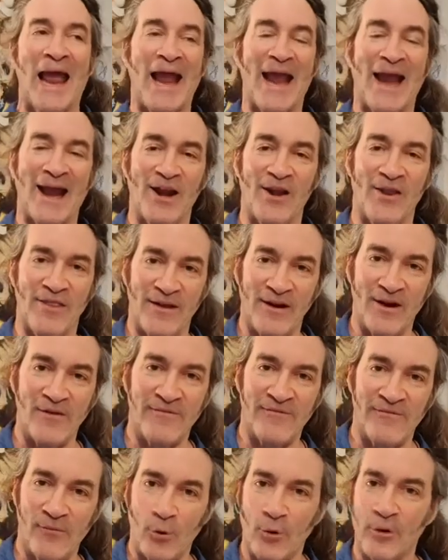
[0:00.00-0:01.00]
And
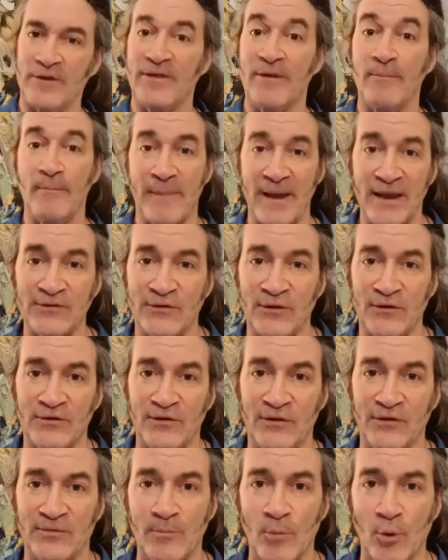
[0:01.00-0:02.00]
therefore, the
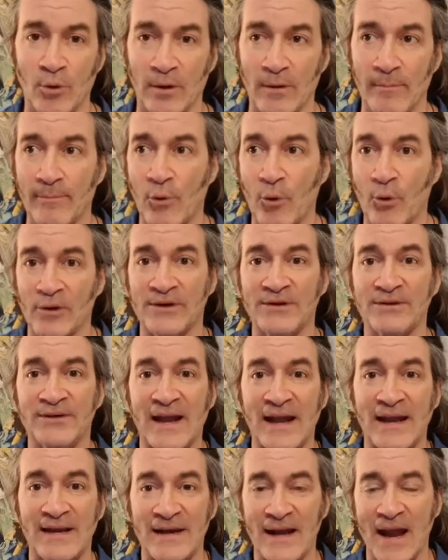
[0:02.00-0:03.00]
message is more important.
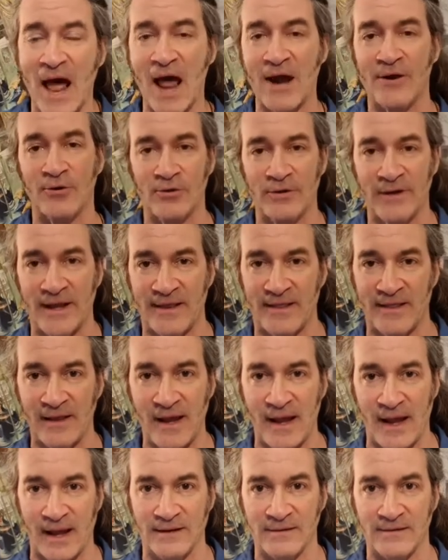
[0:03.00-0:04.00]
And not only
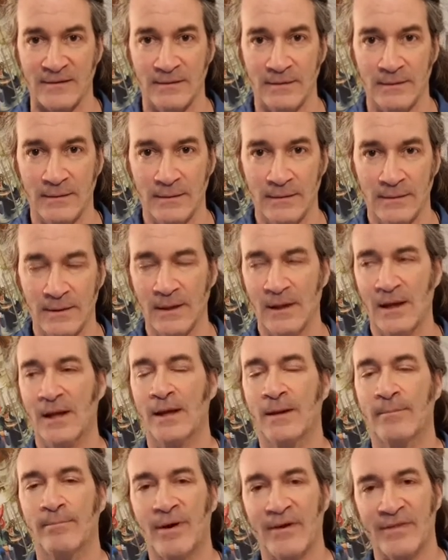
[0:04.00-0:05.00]
that,
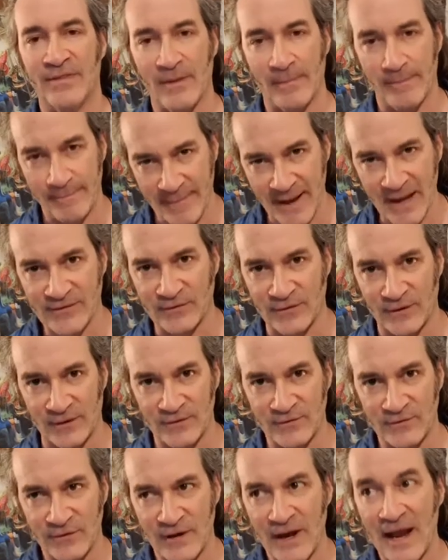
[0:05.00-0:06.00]
but the
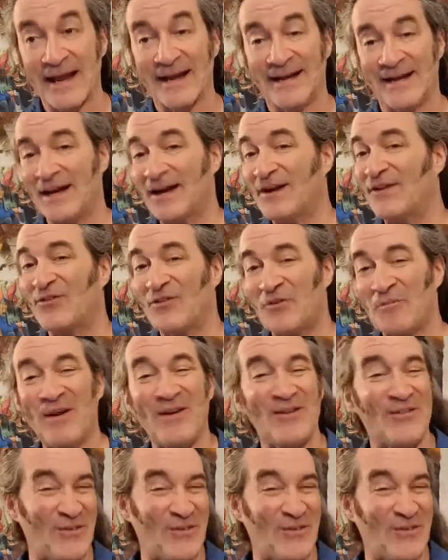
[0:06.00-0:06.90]
message needs to be